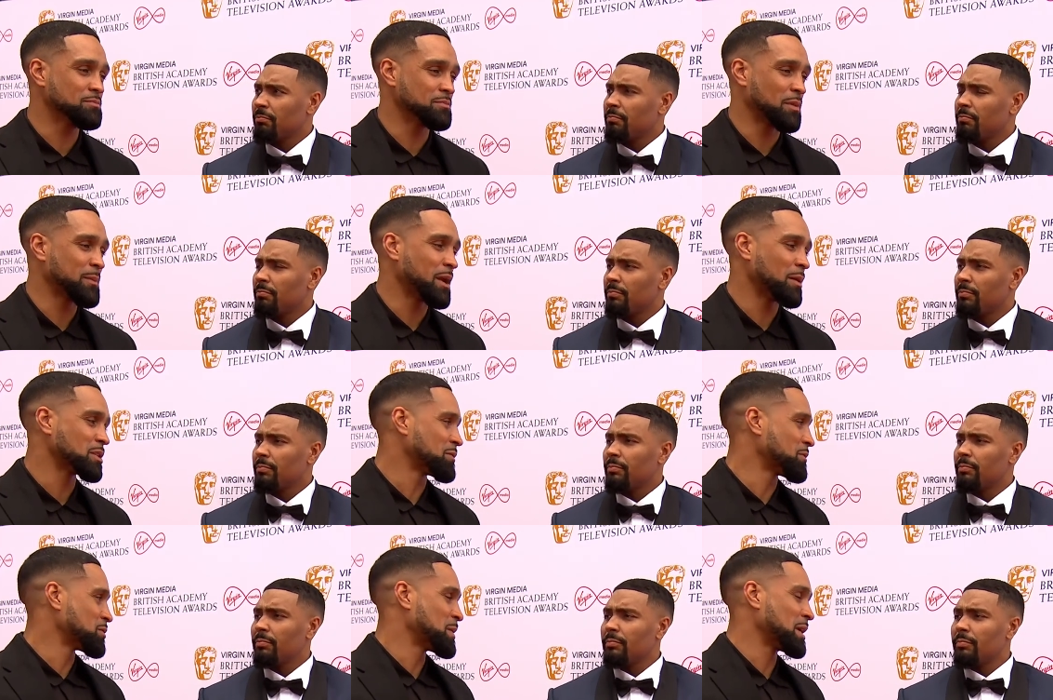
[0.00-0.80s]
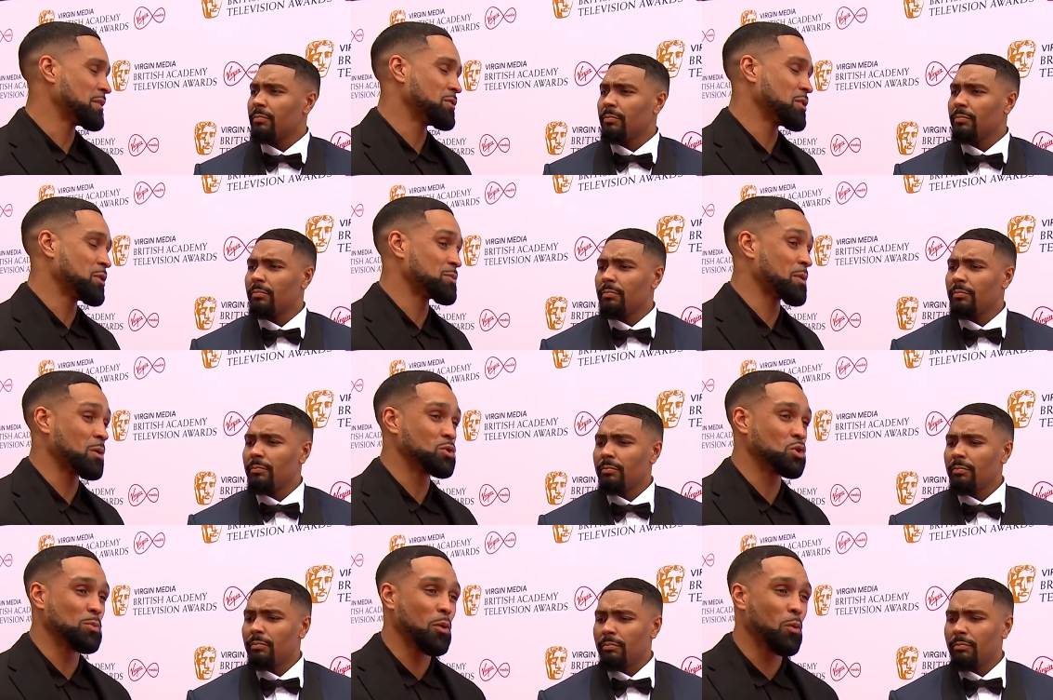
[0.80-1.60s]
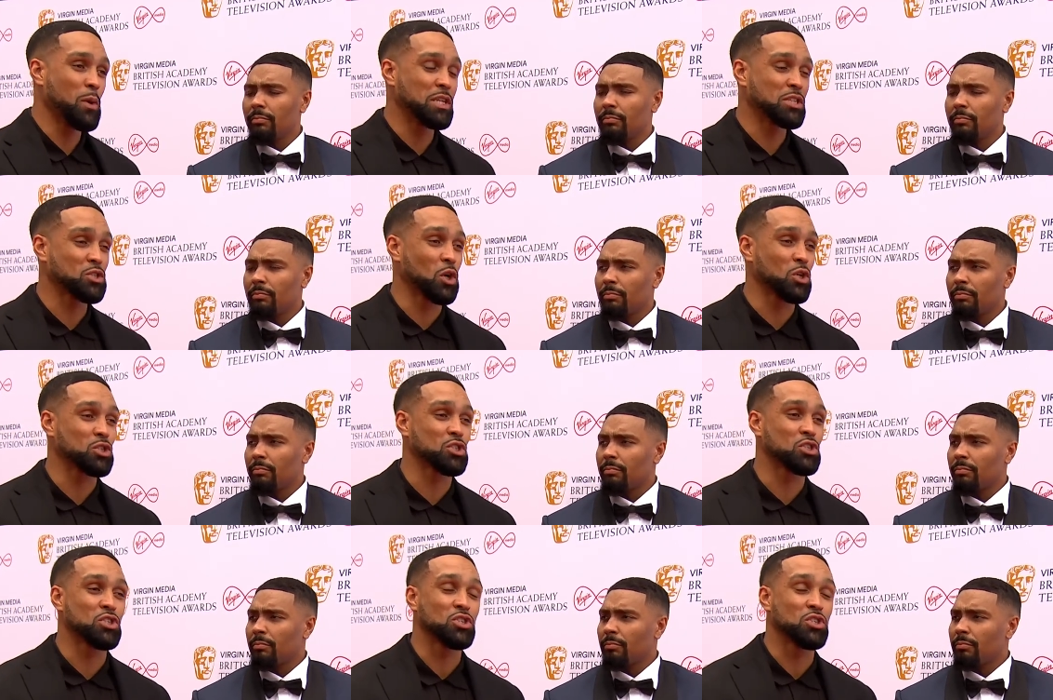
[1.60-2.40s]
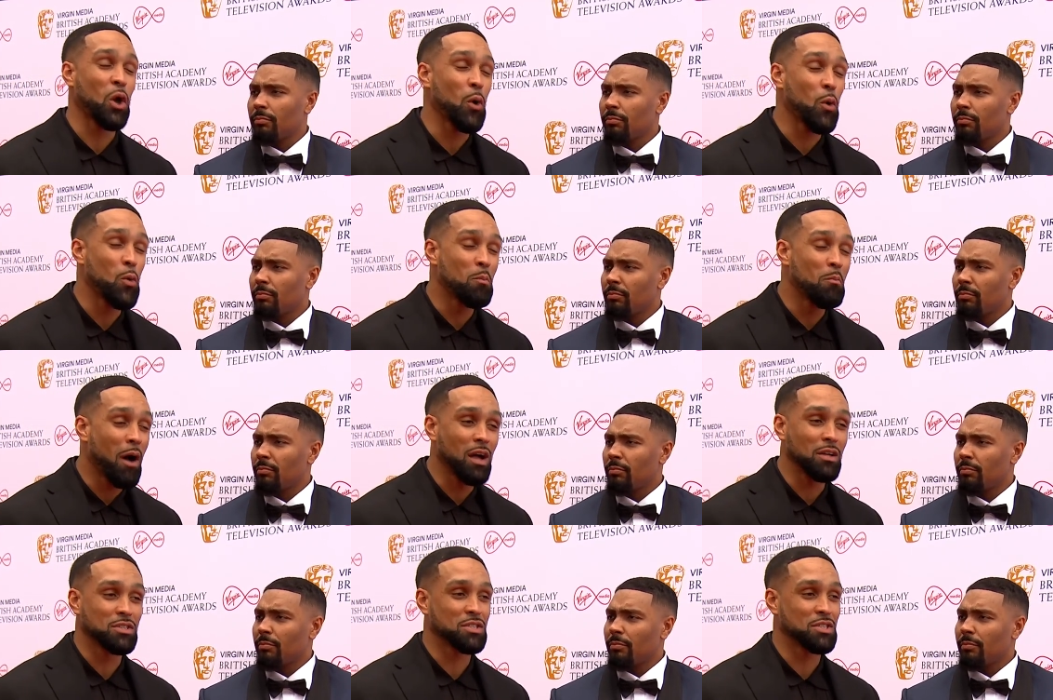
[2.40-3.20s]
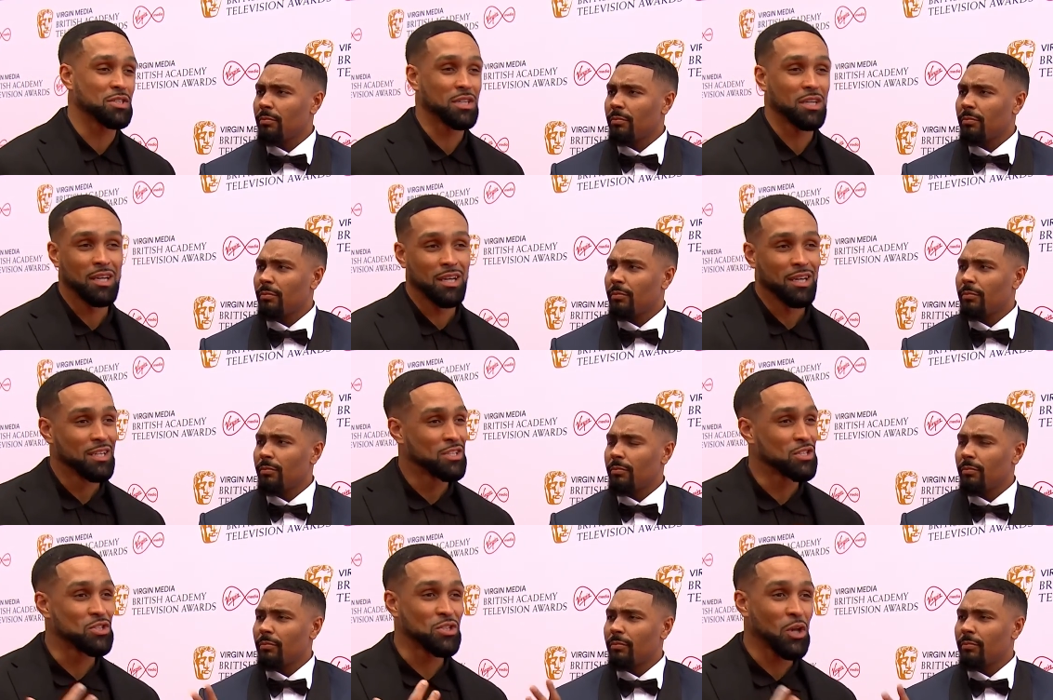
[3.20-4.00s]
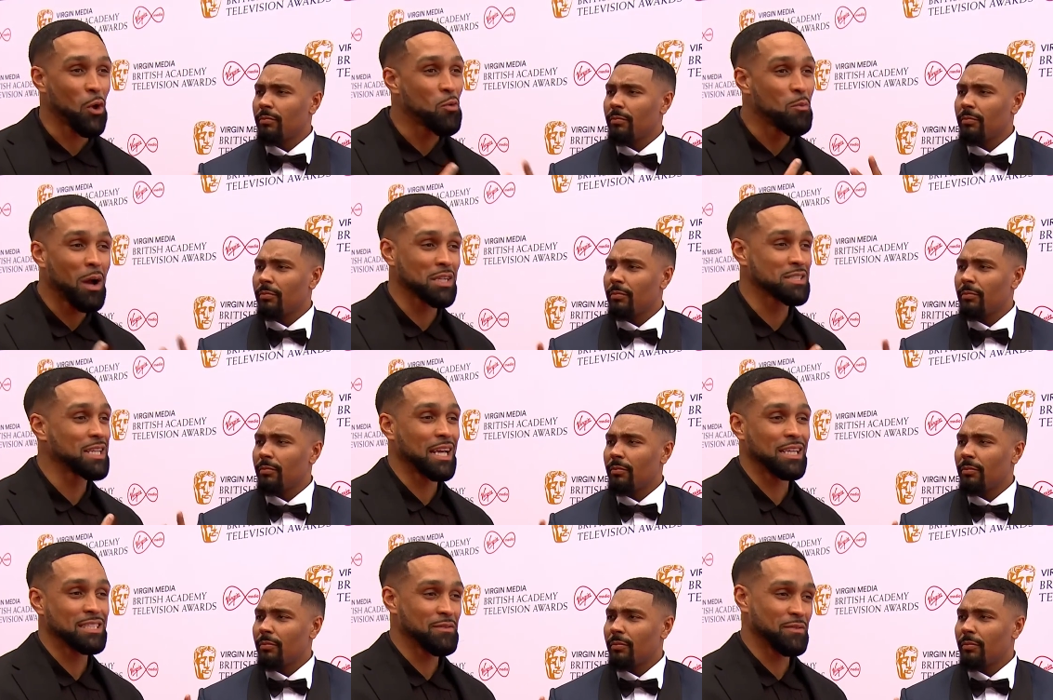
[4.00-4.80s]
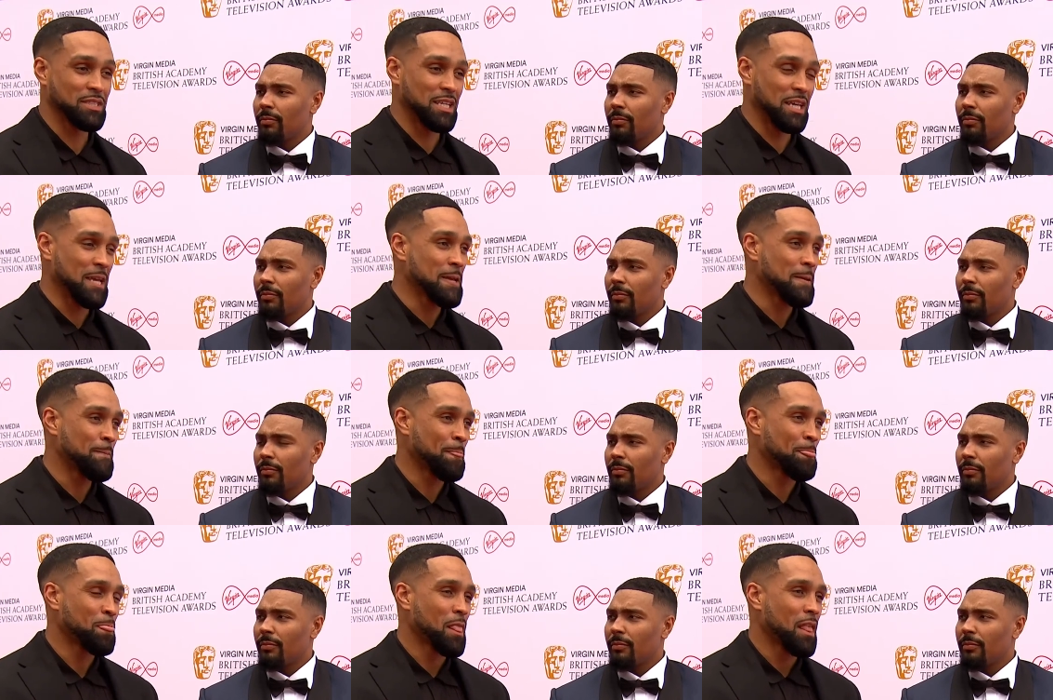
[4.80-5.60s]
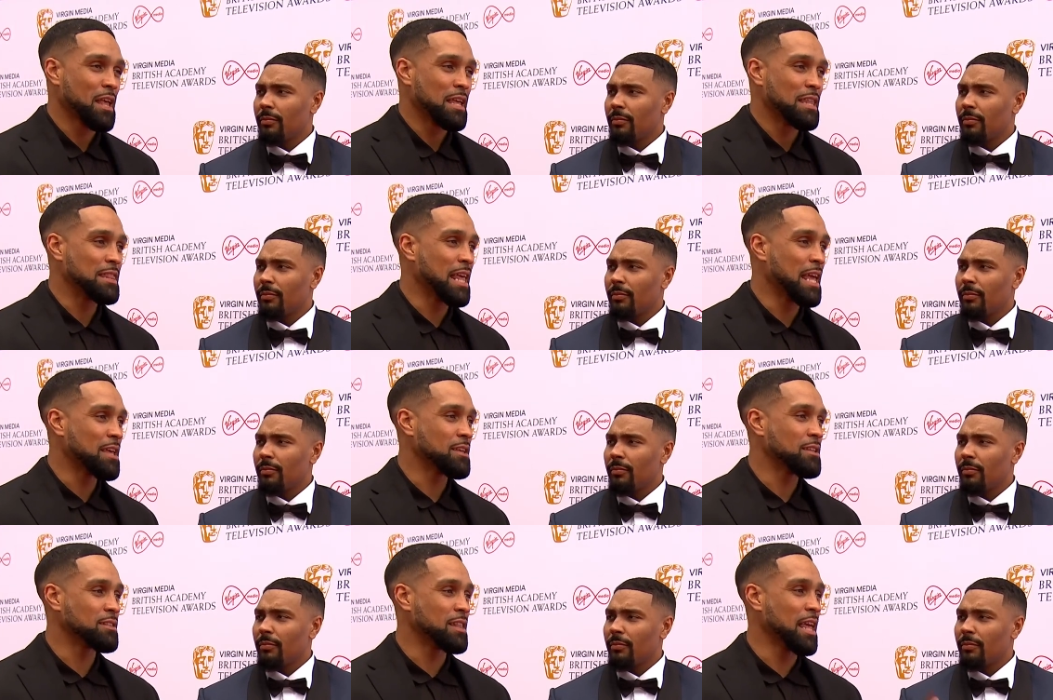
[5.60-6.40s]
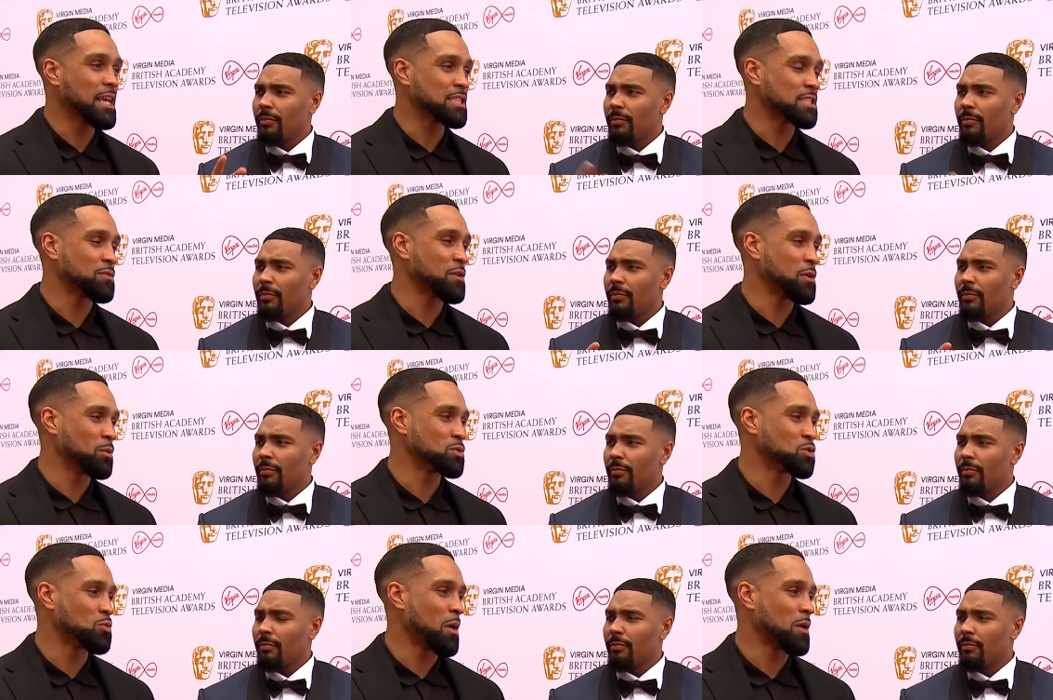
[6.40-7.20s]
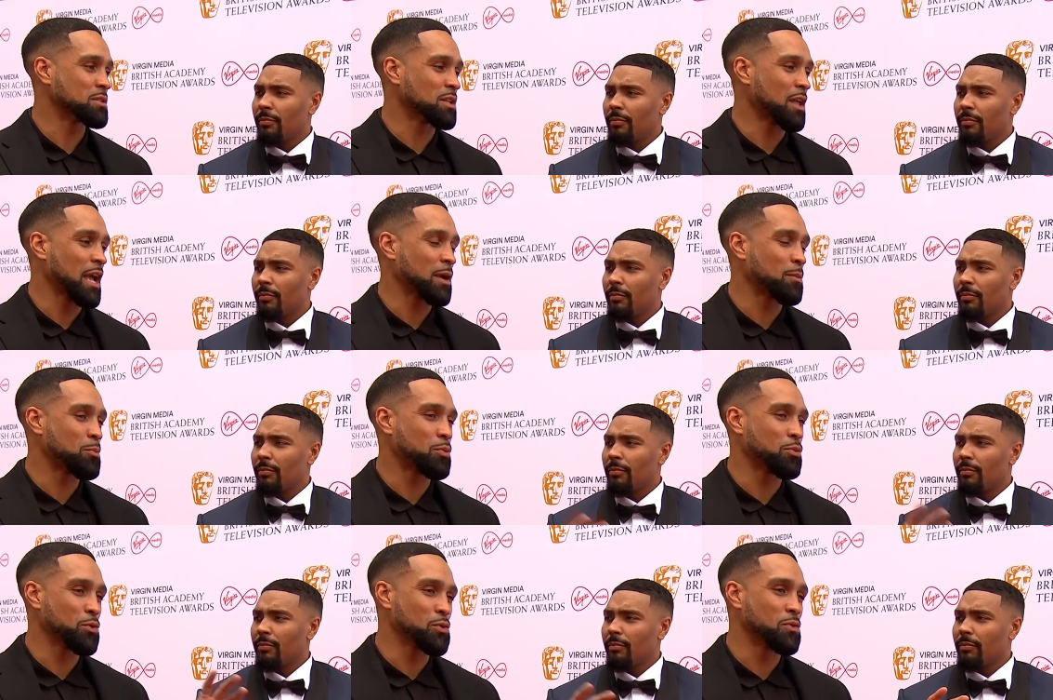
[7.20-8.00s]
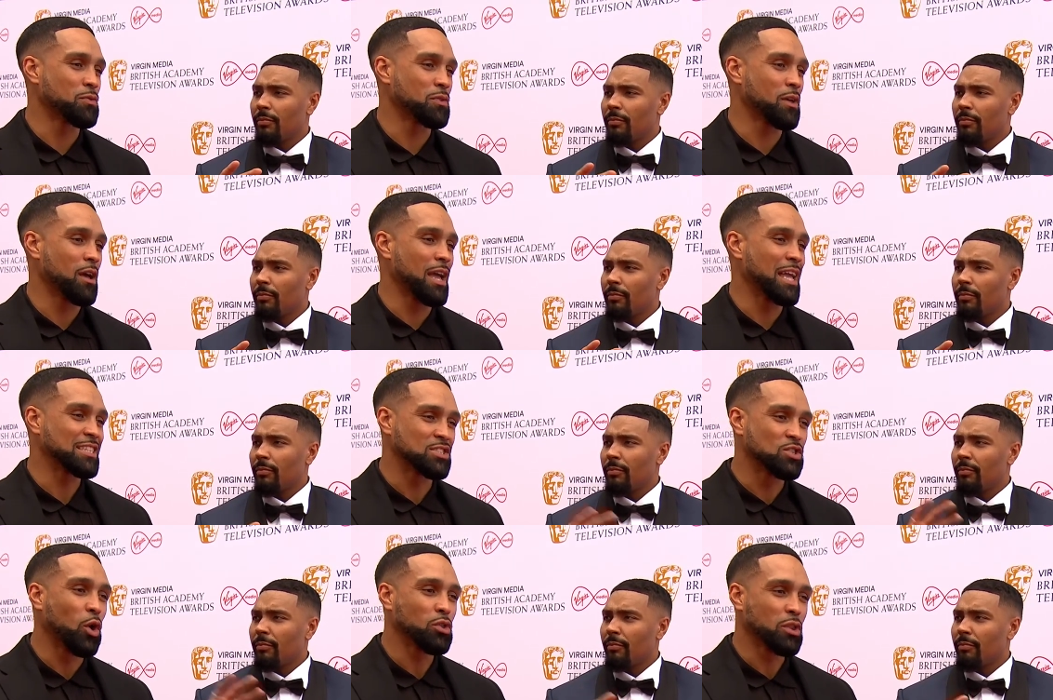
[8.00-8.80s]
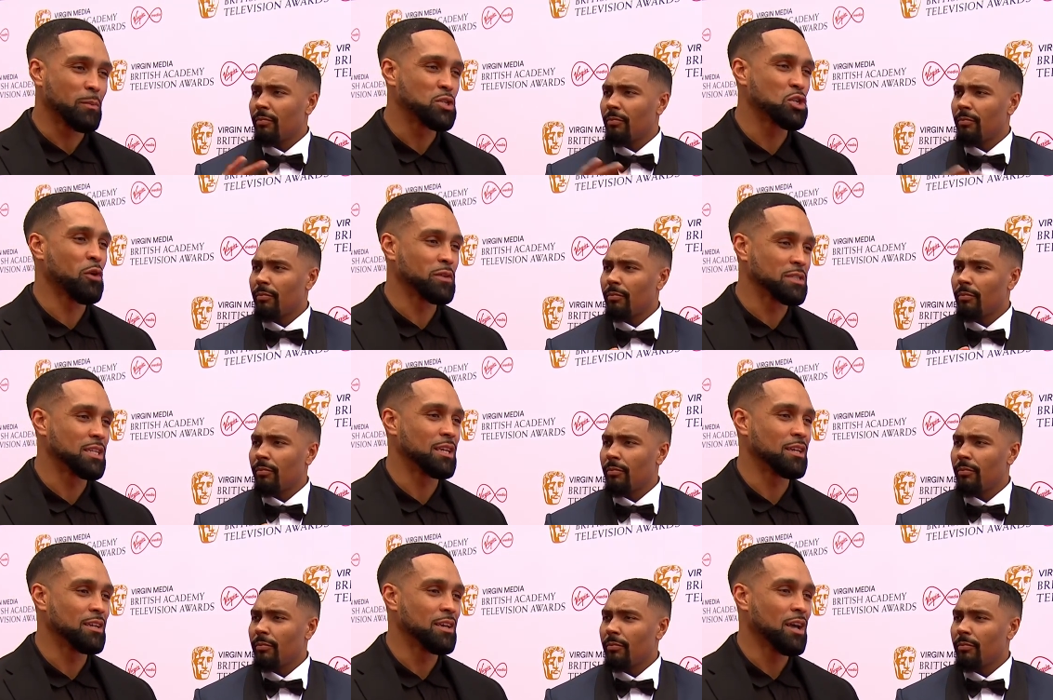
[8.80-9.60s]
Speaker 1: I mean, I was definitely speaking for you as well, Joel, but we just got so much, so much negativity. Mm th- this feels almost like proof that it's not the majority.